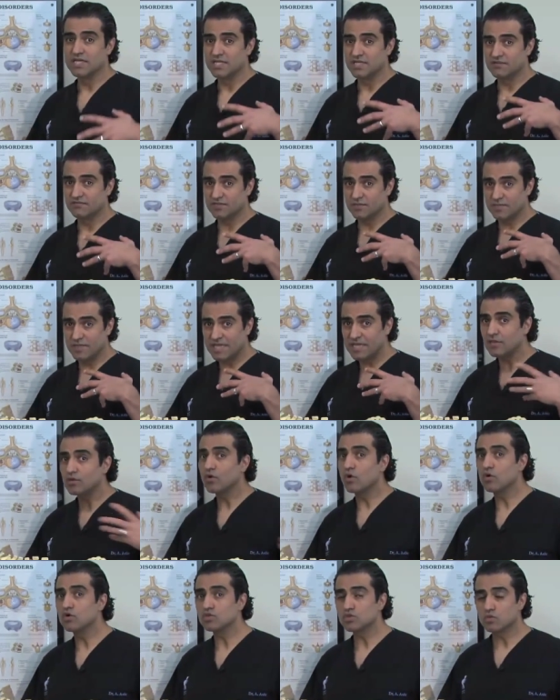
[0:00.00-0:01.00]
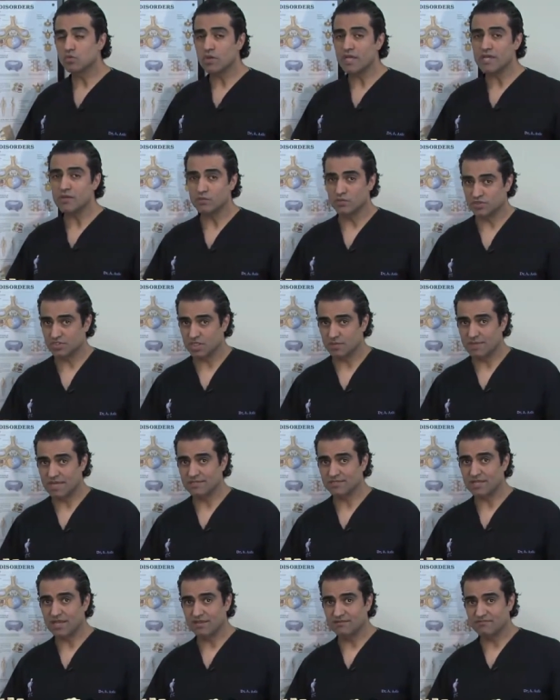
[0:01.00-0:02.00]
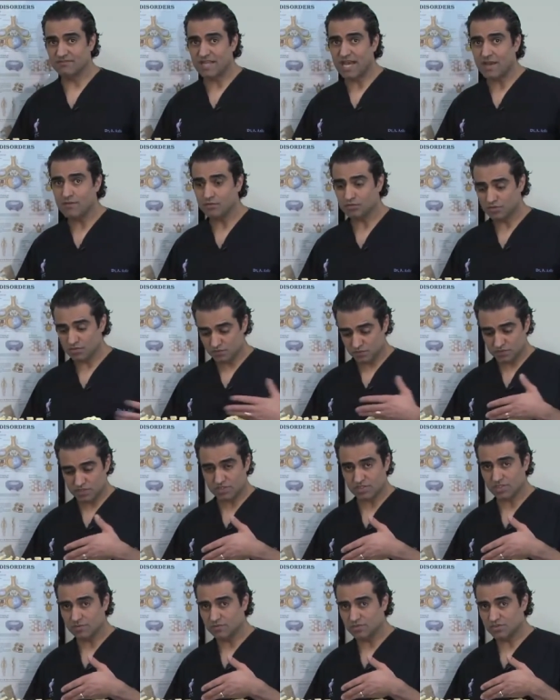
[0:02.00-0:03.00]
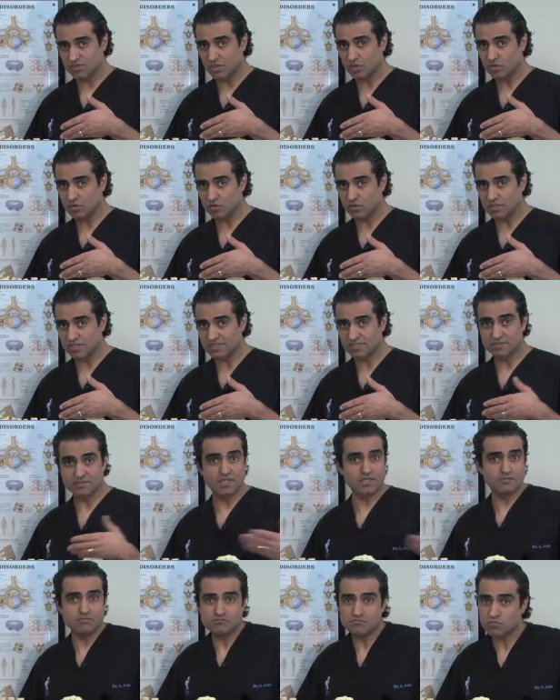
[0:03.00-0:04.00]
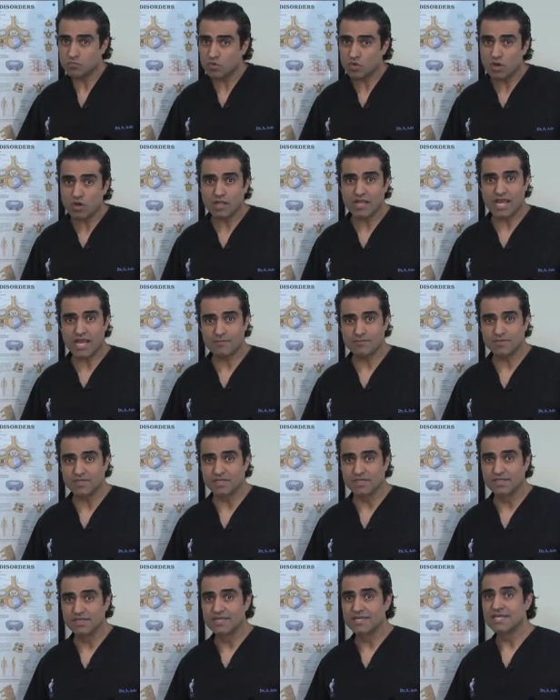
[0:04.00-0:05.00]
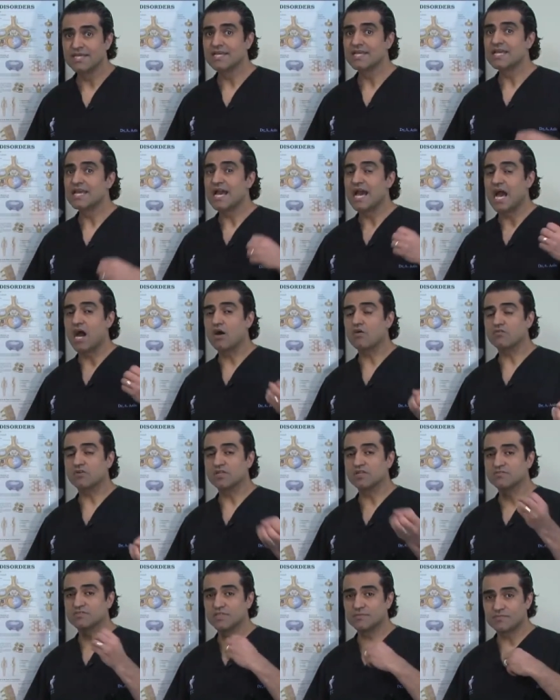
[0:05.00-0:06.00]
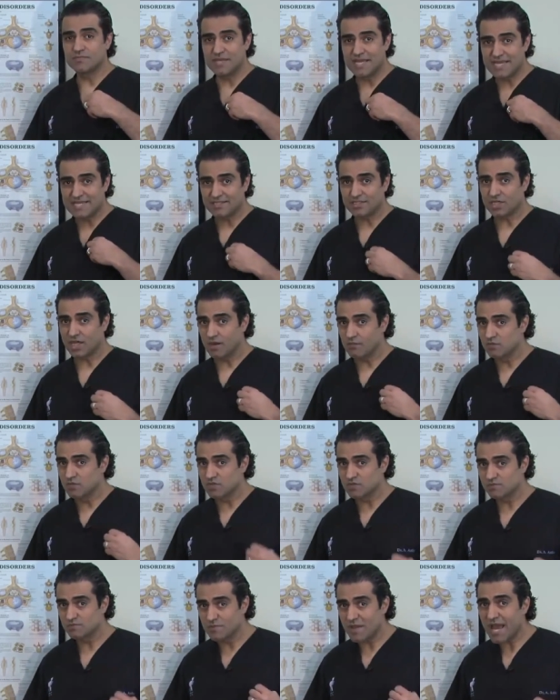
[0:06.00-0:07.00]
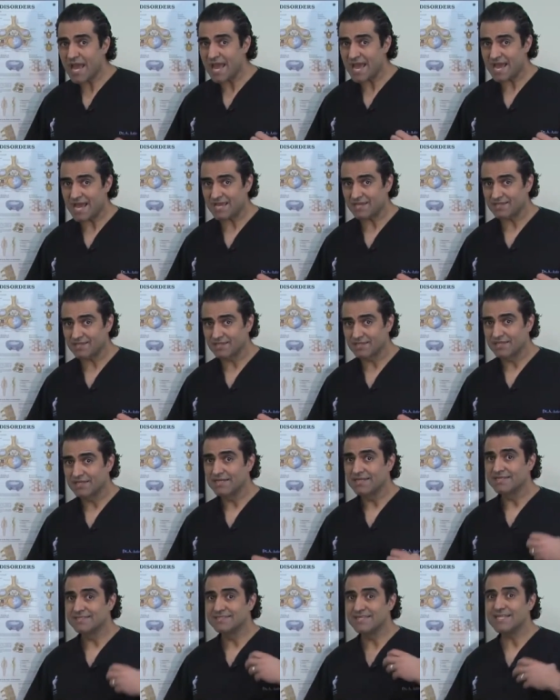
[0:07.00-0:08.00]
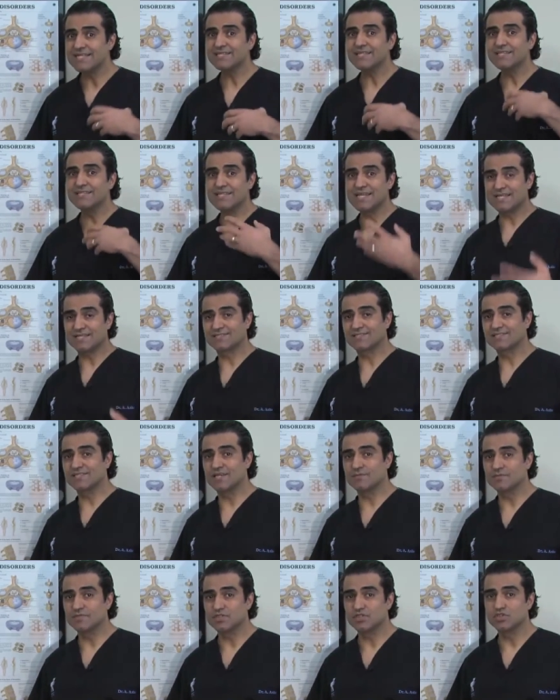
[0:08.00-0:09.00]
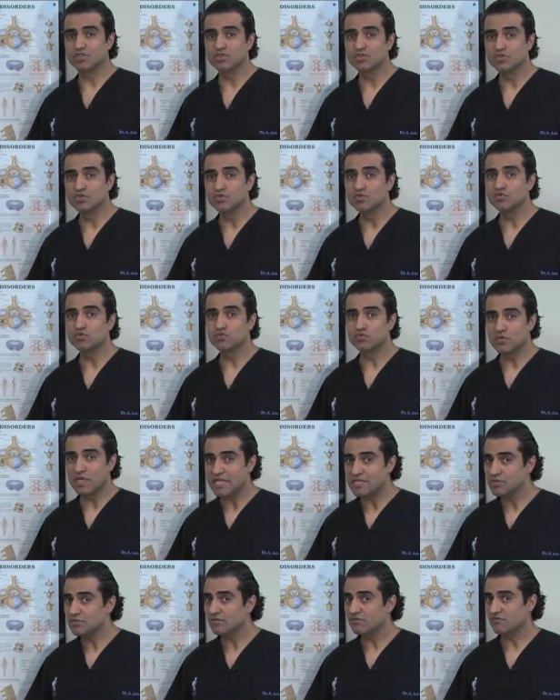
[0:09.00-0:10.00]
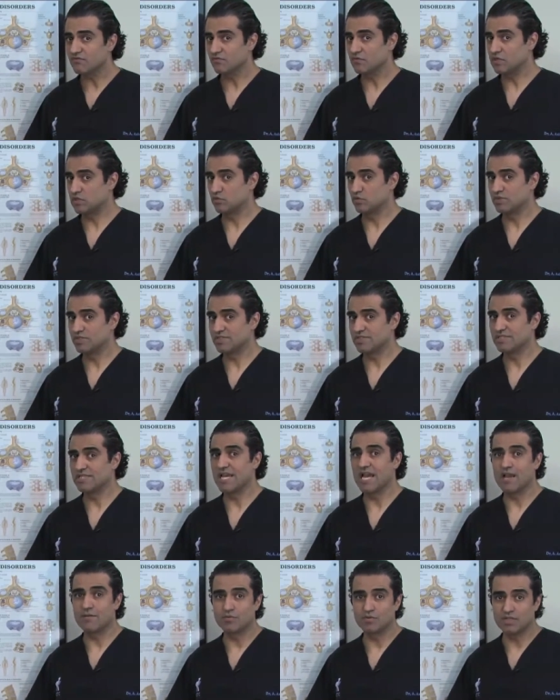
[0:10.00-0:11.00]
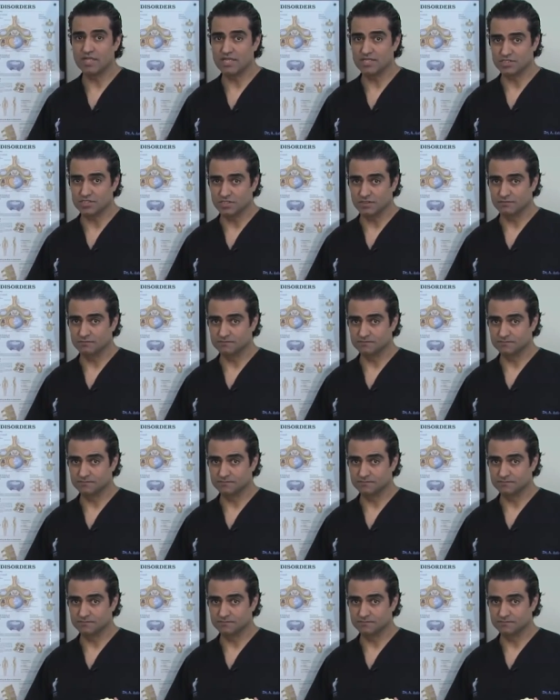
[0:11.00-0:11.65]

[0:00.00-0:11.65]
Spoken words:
if the pain goes away with some anti-inflammatories, with some steroids, then we're all happy. However, if the pain comes back, then the next step is to do radiofrequency ablation.